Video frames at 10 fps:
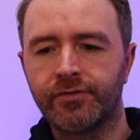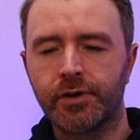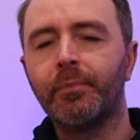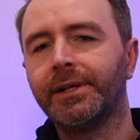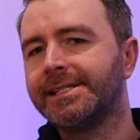if
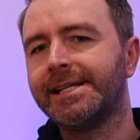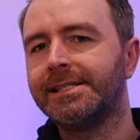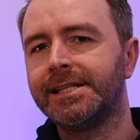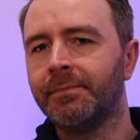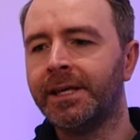somebody
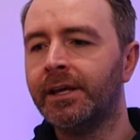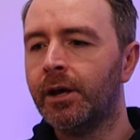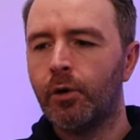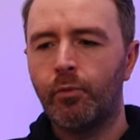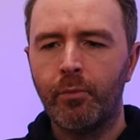said to me,
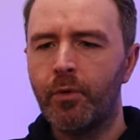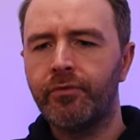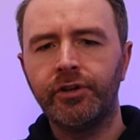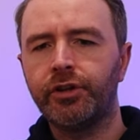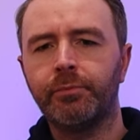What
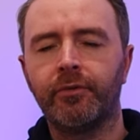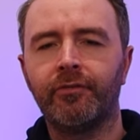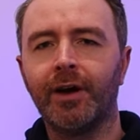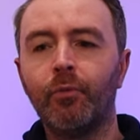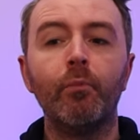movie do you
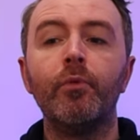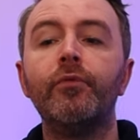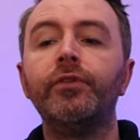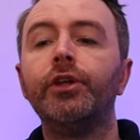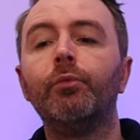prefer? What
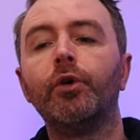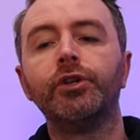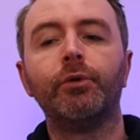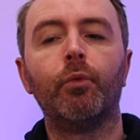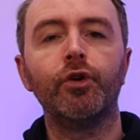movie do you
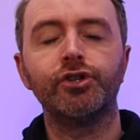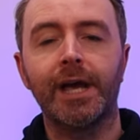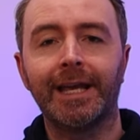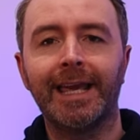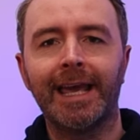want to watch
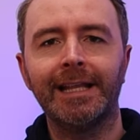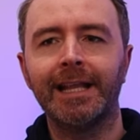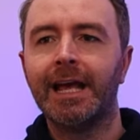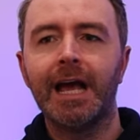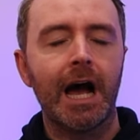
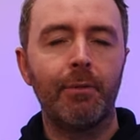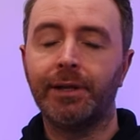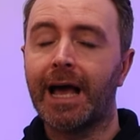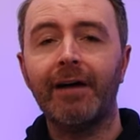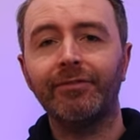again? I
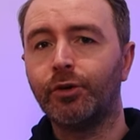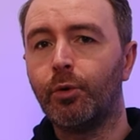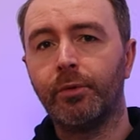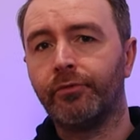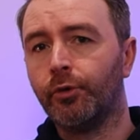would have to
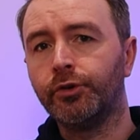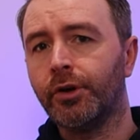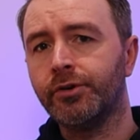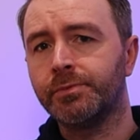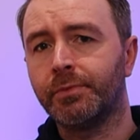go with
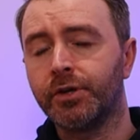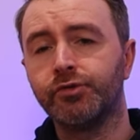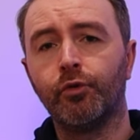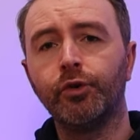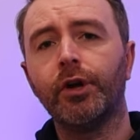Roadhouse
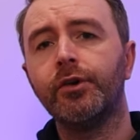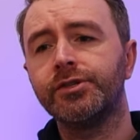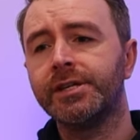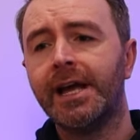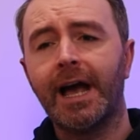because
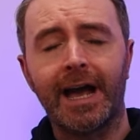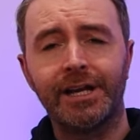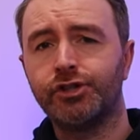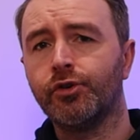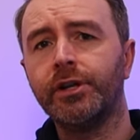Roadhouse, I
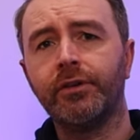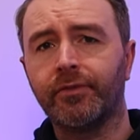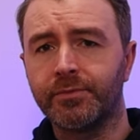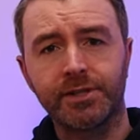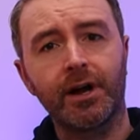enjoyed it
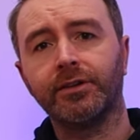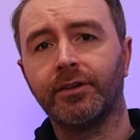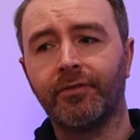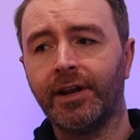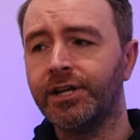from start
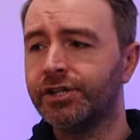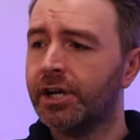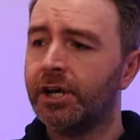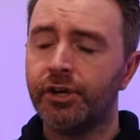to finish.